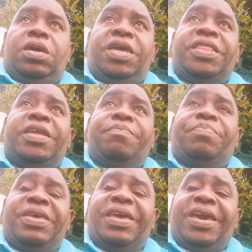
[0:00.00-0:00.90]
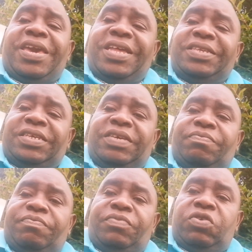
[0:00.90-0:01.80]
And then be against
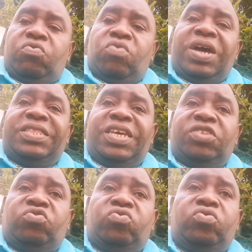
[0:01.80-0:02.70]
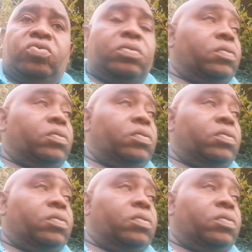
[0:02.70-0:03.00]
him, what they do,